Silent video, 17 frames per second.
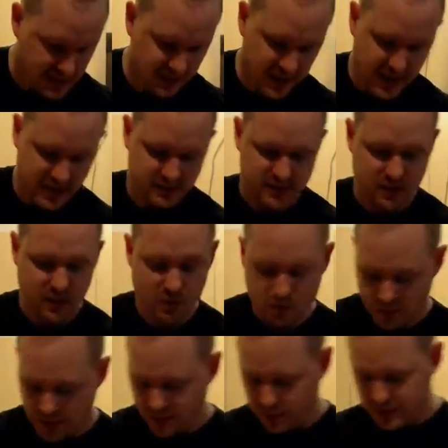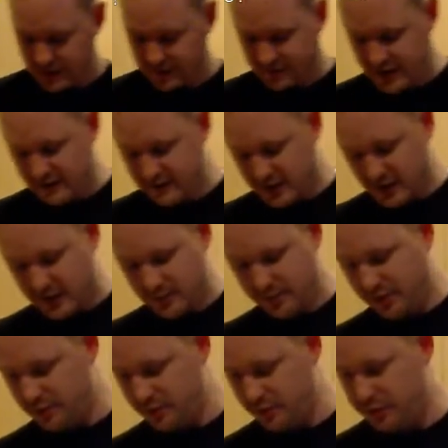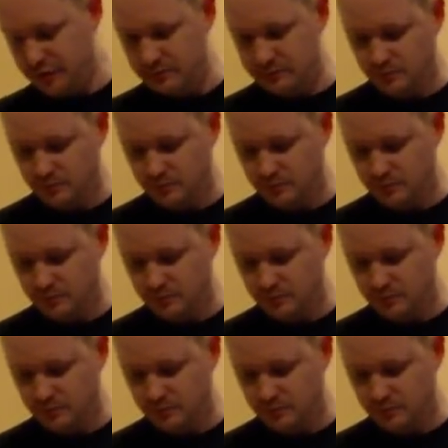there. So I really want that flavor to come through.